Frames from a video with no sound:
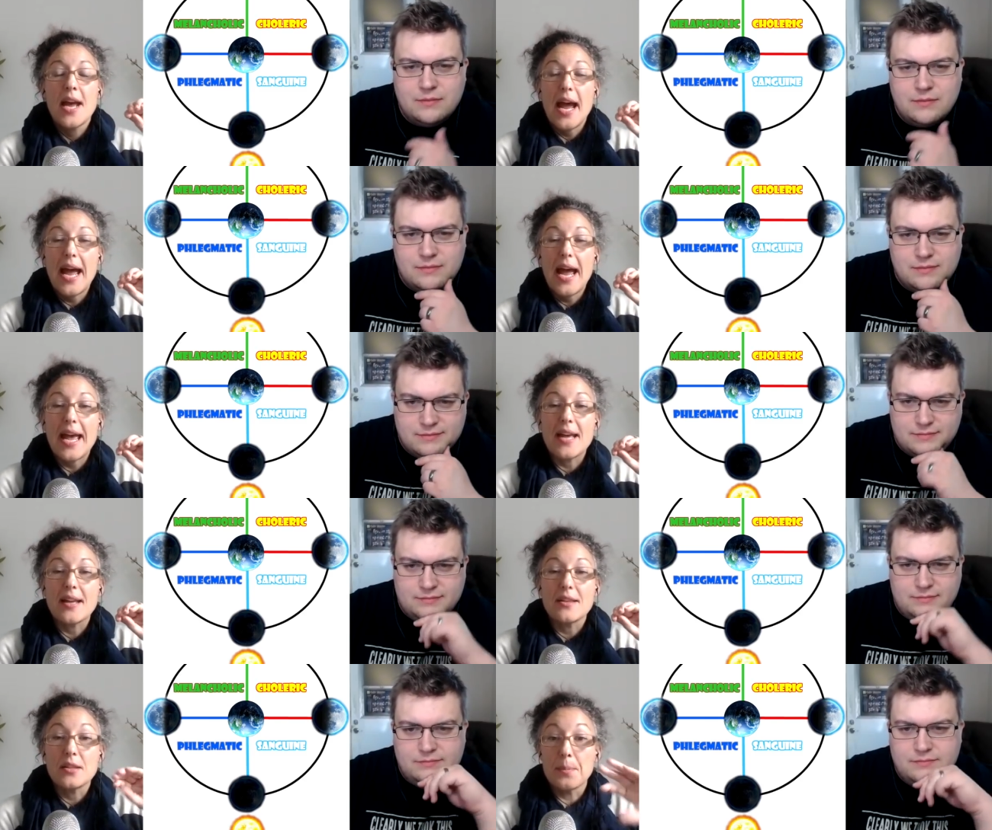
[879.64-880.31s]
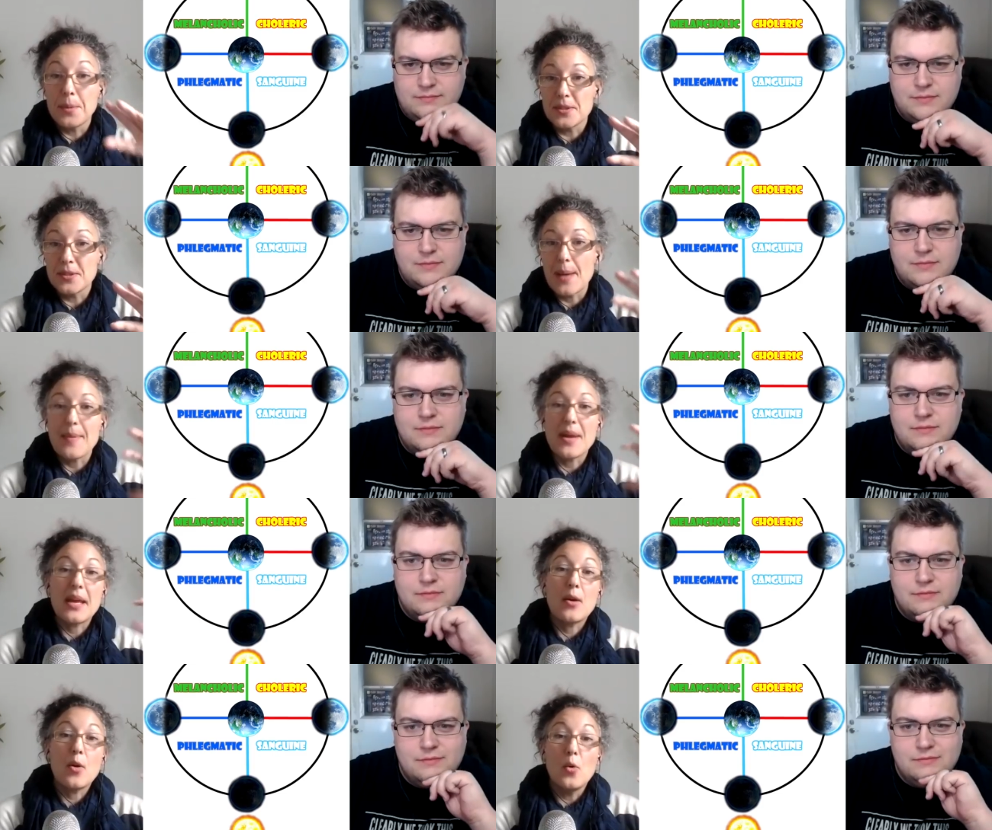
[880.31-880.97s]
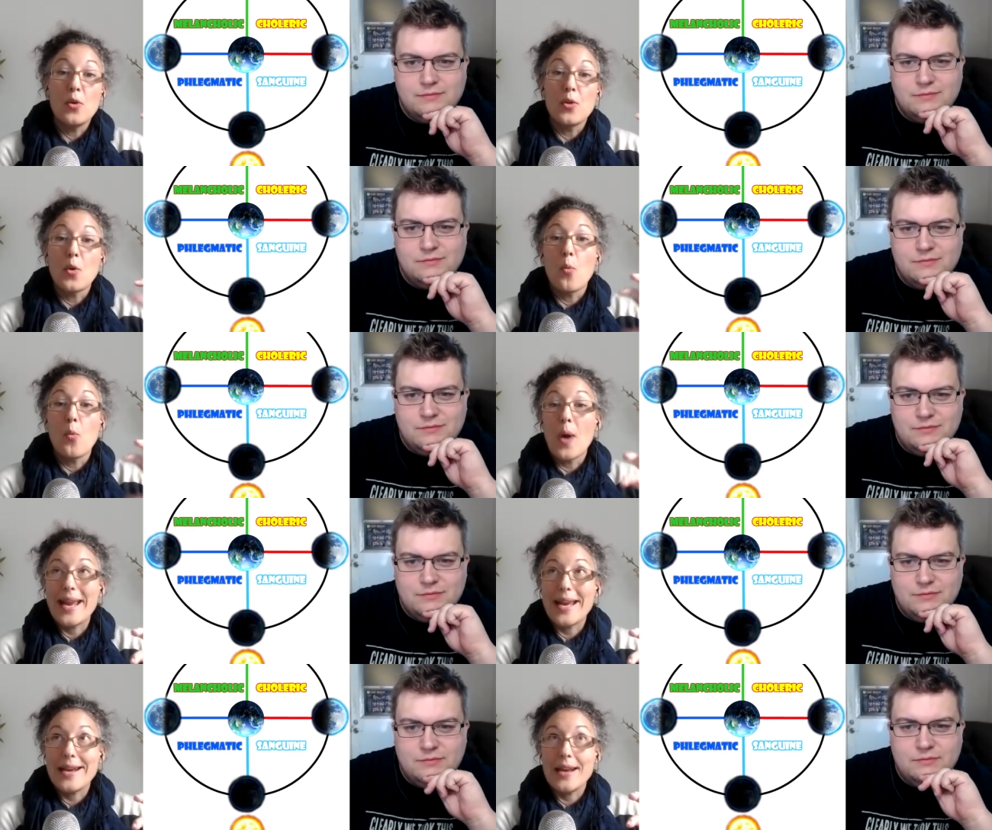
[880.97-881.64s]
Speaker 1: and the balsamic or the
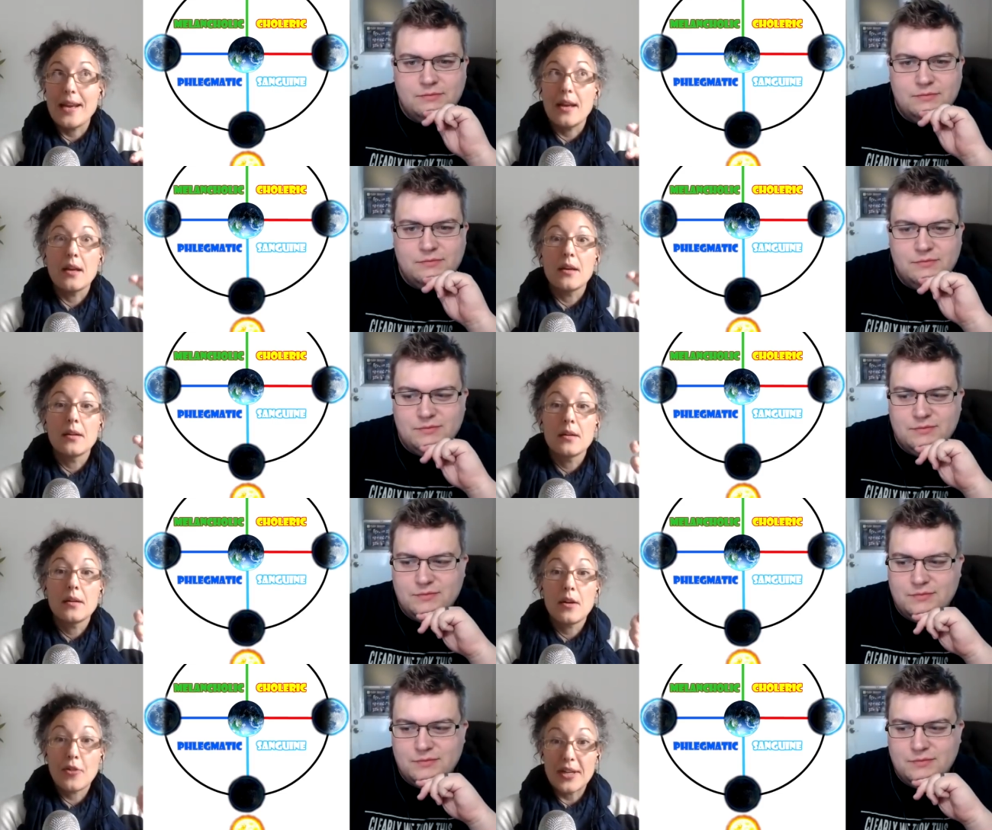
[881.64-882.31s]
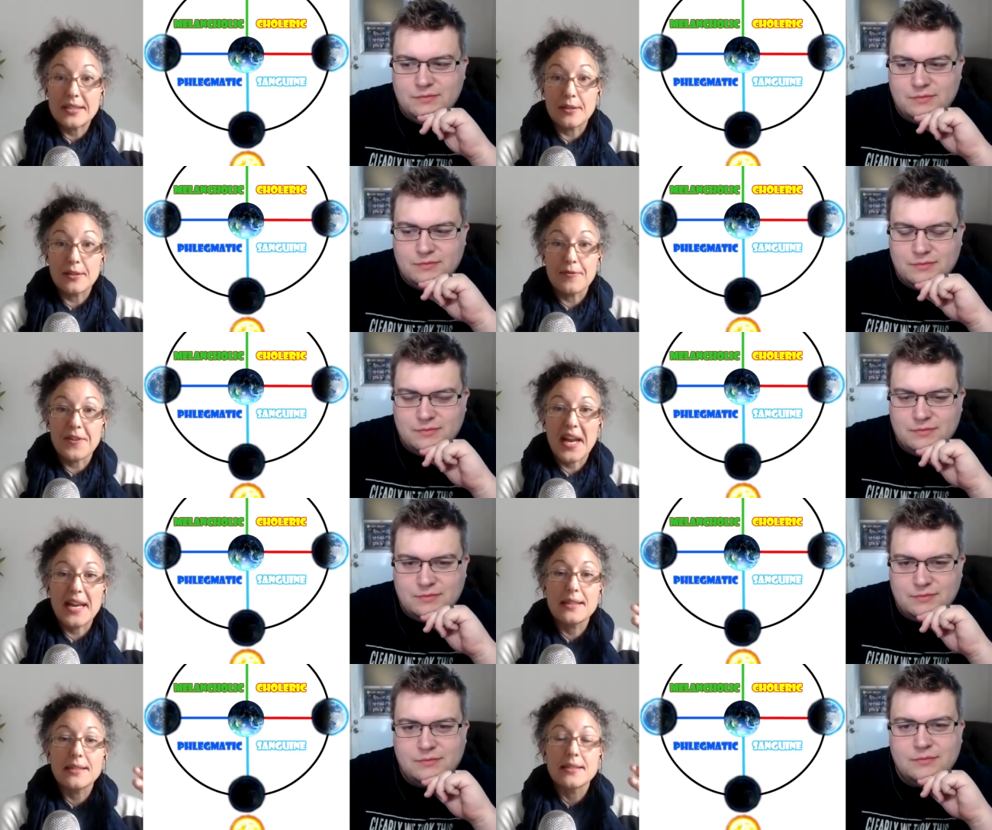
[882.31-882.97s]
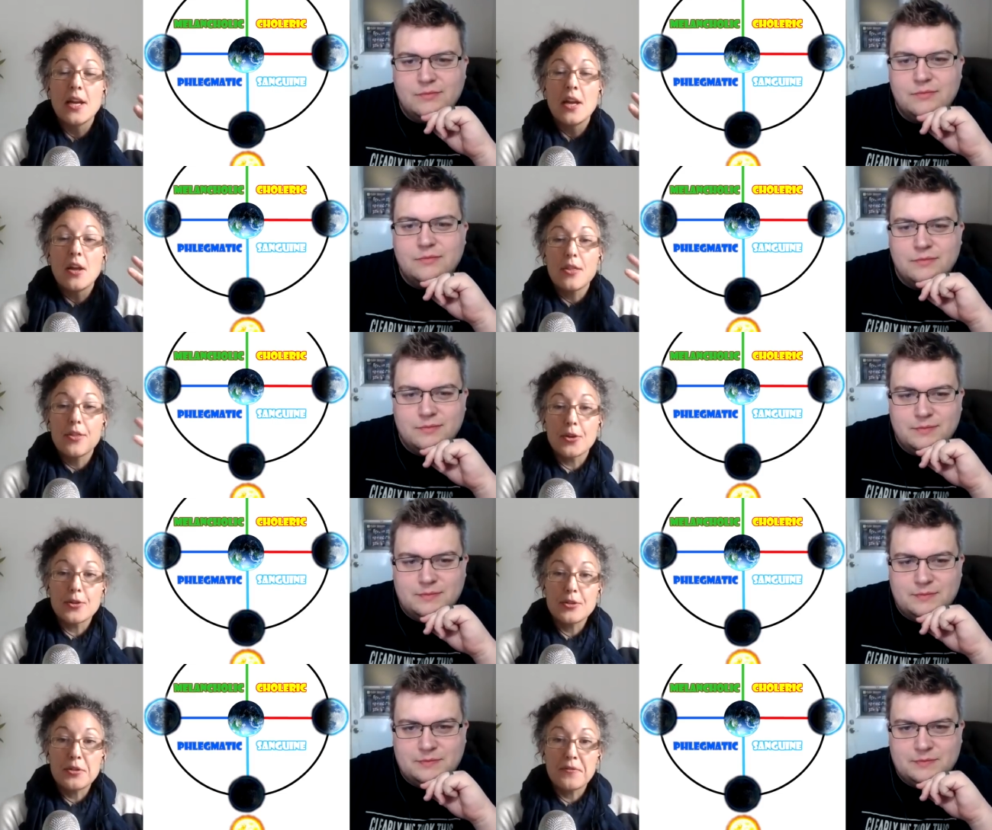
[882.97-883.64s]
waning crescent phase,
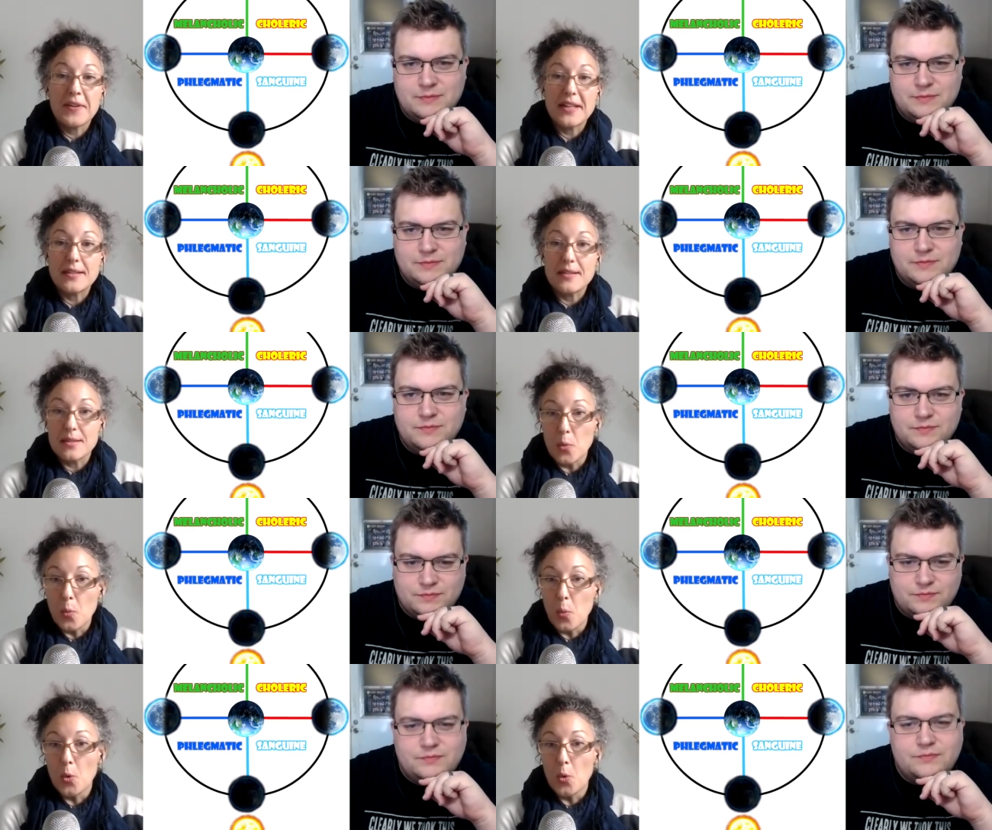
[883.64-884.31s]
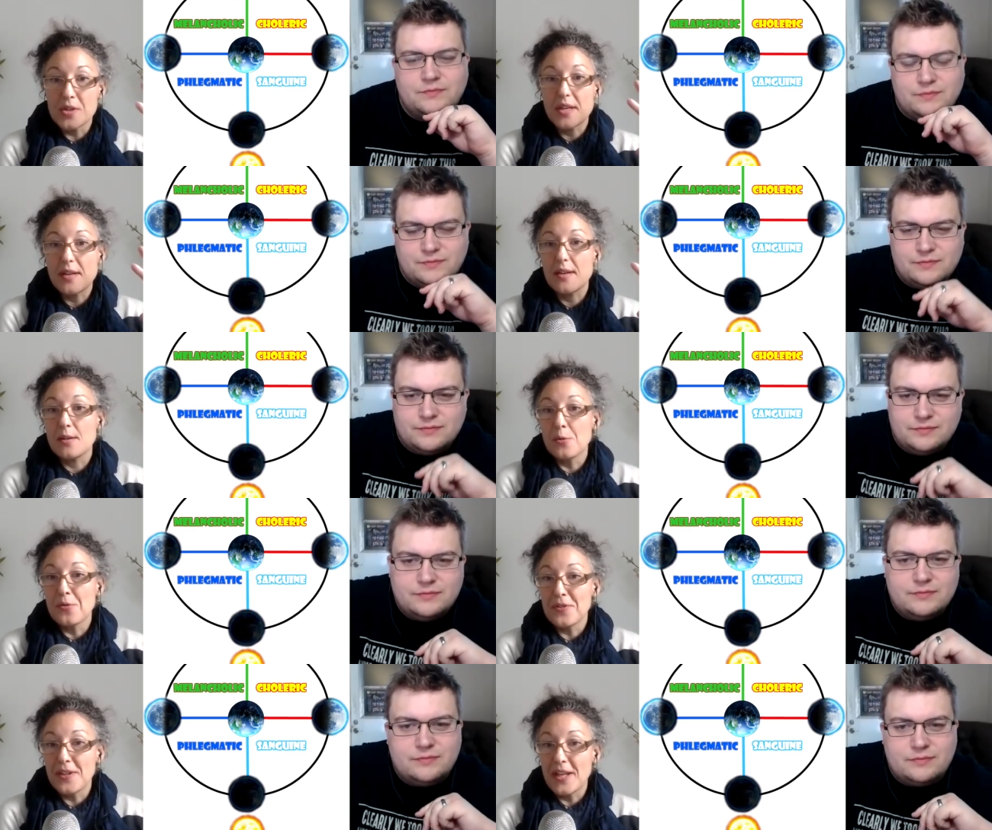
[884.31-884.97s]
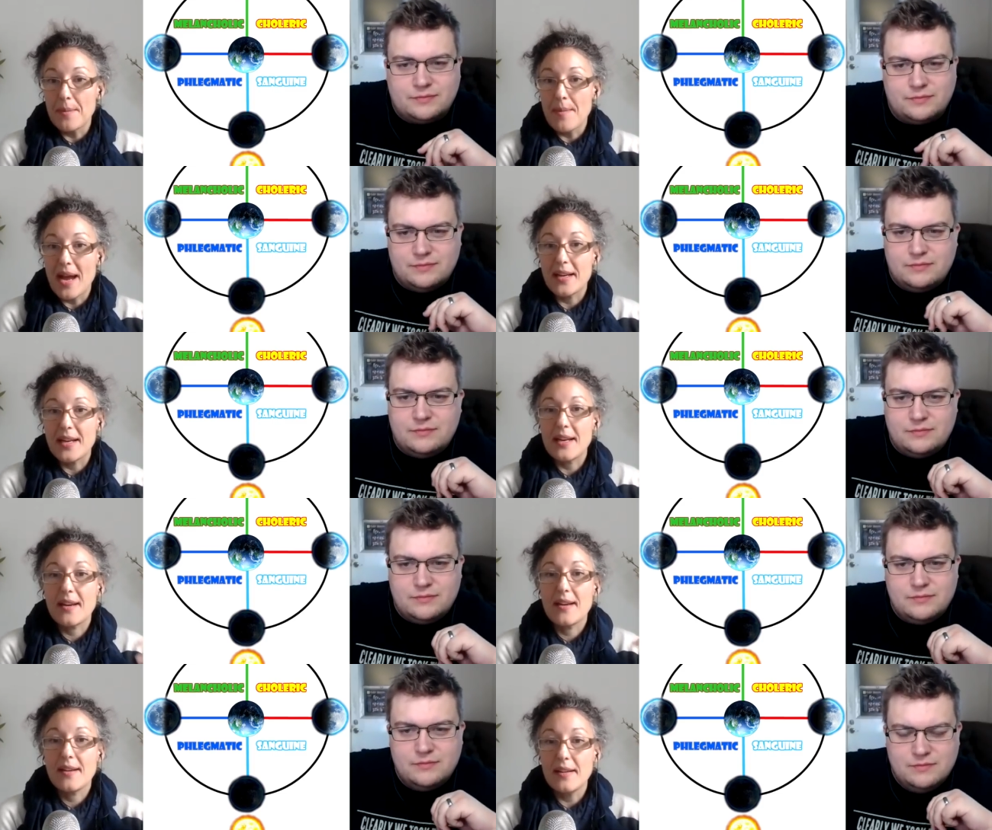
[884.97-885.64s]
those two phases are water or
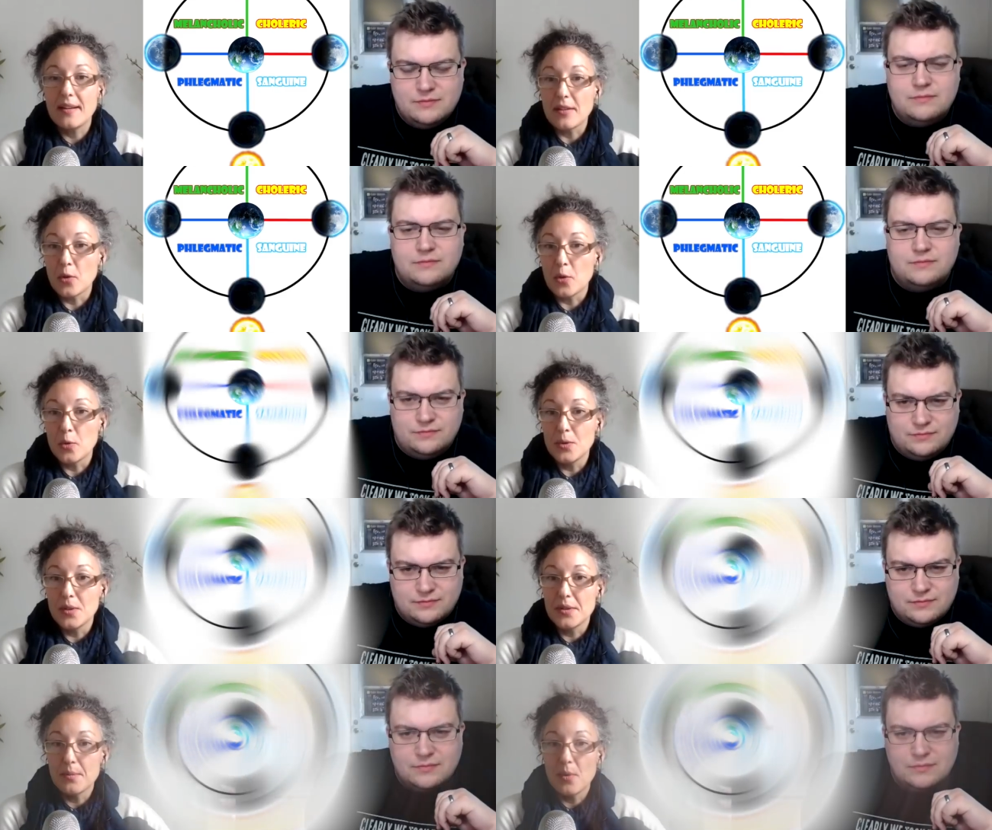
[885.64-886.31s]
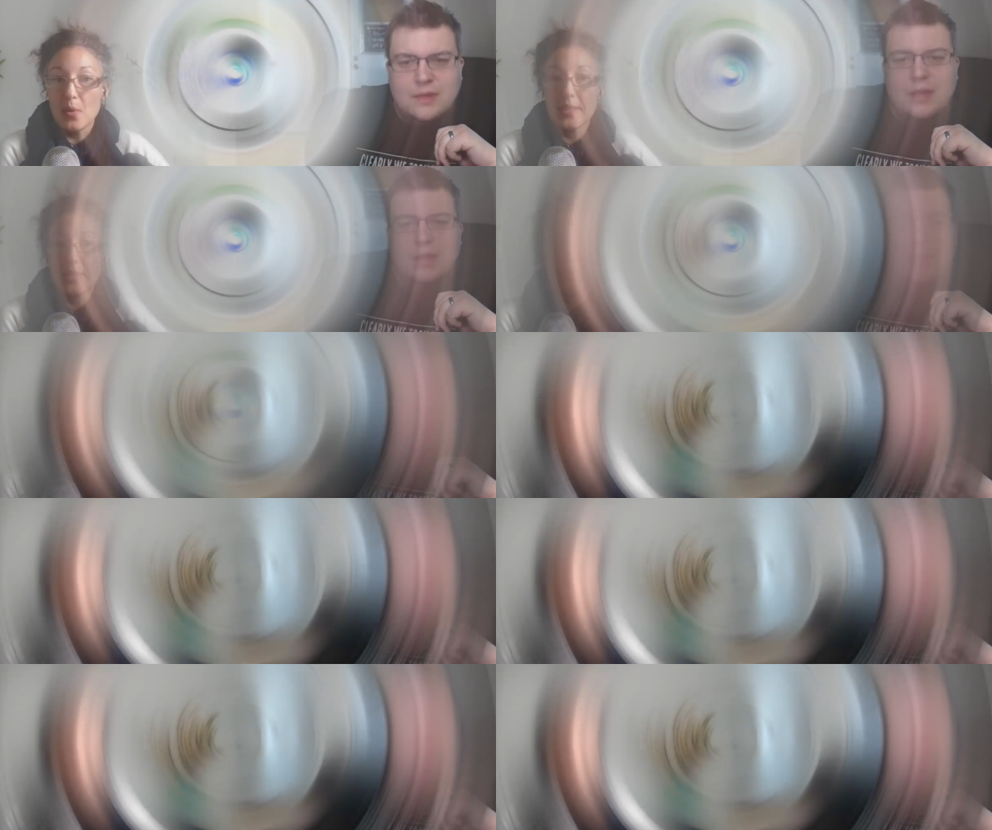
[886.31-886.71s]
phlegmatic and mm-hmm. cool and moist.